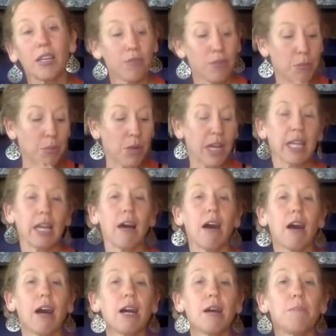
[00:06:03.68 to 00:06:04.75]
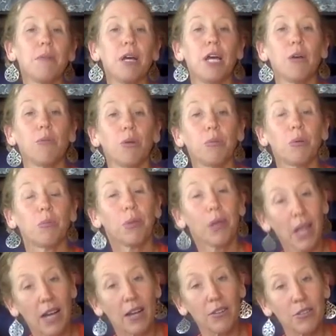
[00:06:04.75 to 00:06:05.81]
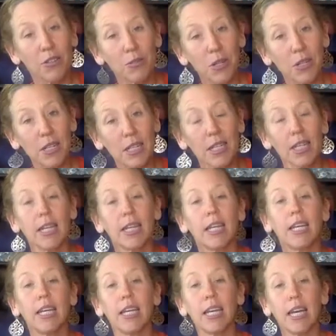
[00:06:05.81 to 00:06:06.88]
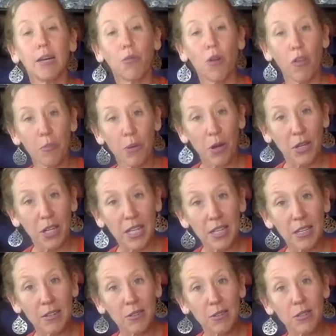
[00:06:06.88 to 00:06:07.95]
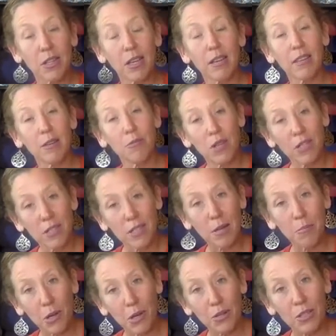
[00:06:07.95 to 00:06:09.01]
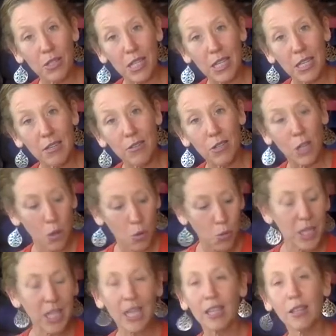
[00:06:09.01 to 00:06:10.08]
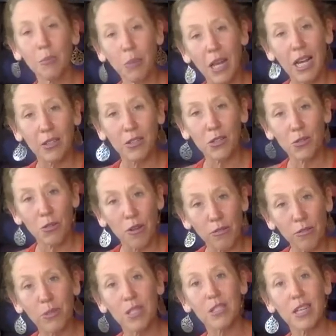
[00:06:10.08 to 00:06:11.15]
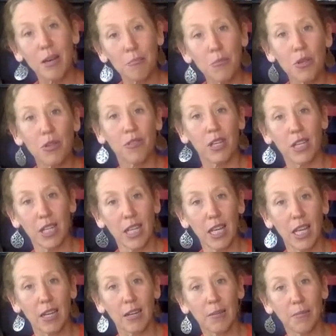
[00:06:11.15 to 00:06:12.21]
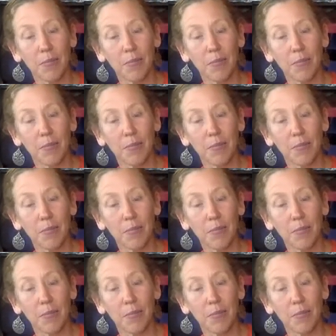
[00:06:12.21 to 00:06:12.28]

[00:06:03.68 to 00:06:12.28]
if we break our arm, we put plaster on it while the bone heals, and then once that bone's healed, we get the plaster off and we start moving it again.